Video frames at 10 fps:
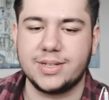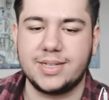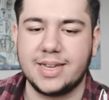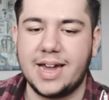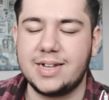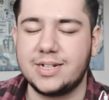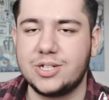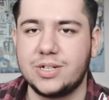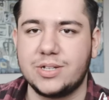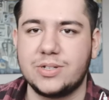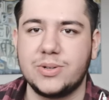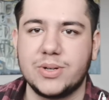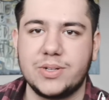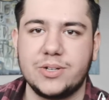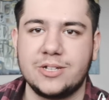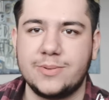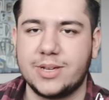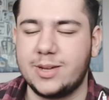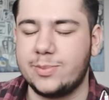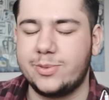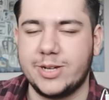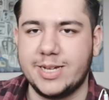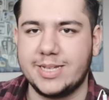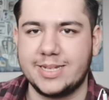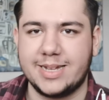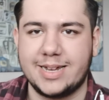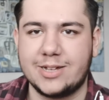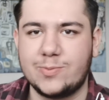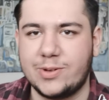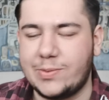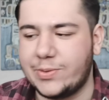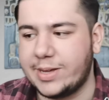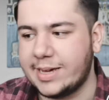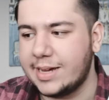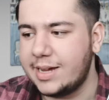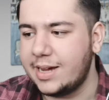because the guy's literally stuck to his fucking place. Like that's pretty funny.